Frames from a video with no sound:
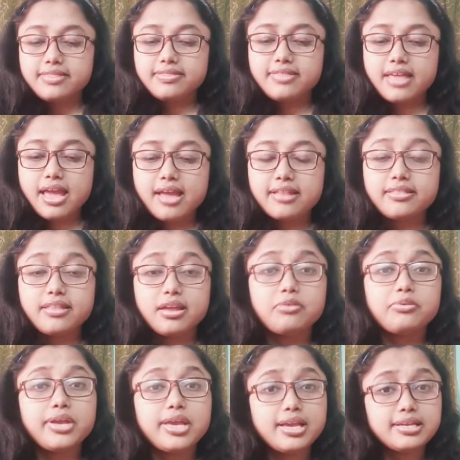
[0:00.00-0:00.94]
that
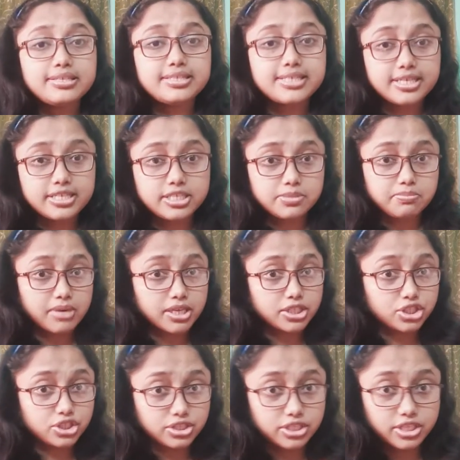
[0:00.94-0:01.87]
there isn't
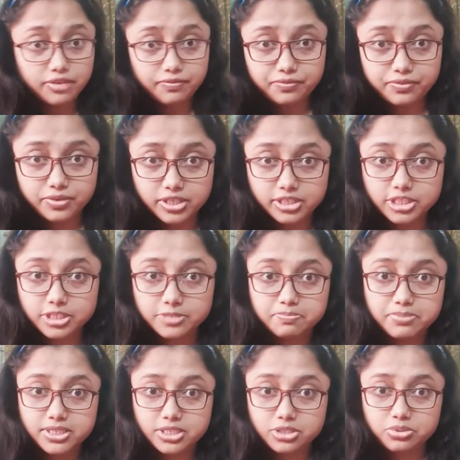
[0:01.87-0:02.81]
much difference
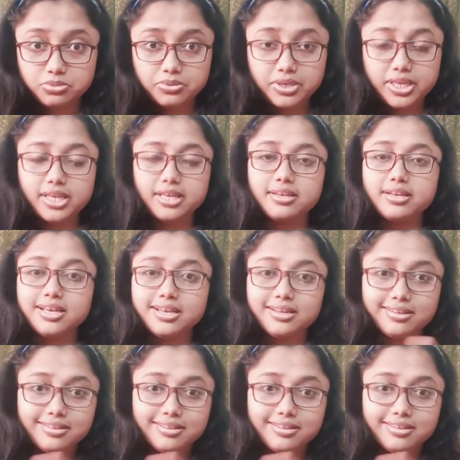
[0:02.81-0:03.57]
between